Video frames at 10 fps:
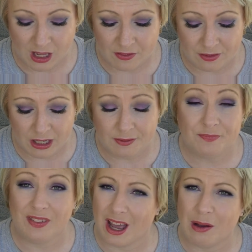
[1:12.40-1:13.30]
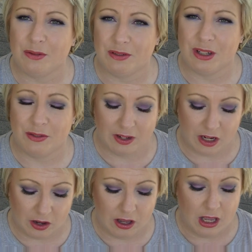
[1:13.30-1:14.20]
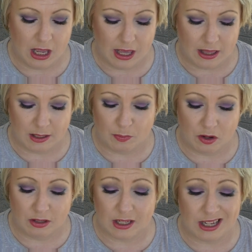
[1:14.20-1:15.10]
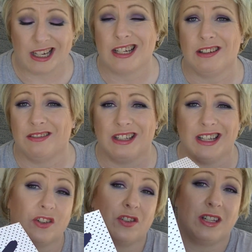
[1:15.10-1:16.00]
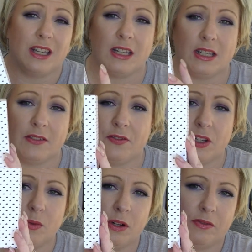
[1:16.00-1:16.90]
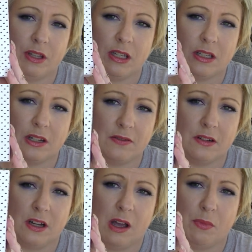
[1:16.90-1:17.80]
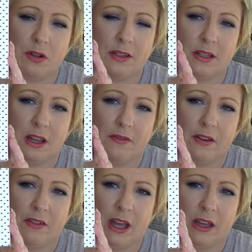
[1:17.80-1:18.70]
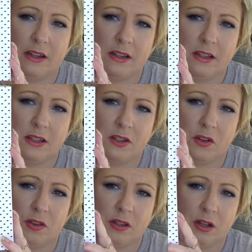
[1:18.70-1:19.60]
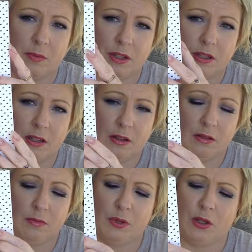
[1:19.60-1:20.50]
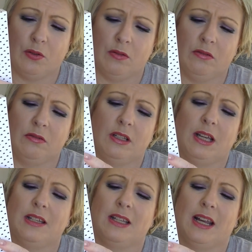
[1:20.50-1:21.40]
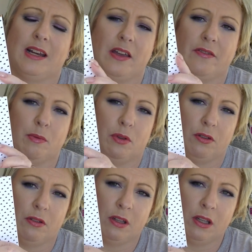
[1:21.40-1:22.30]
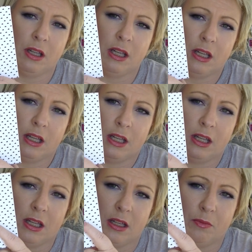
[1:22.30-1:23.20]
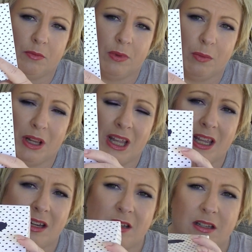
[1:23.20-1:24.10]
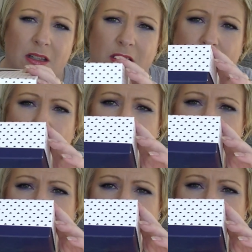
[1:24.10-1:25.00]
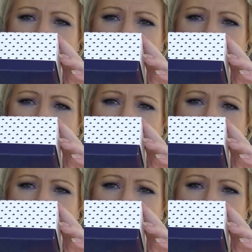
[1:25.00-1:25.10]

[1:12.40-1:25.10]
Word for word: I figured I would do a video. This box is actually really interesting. It's the first one of these different type boxes I've ever had. So the top is blue, like it's like navy blue. Um, the plain, the bottom is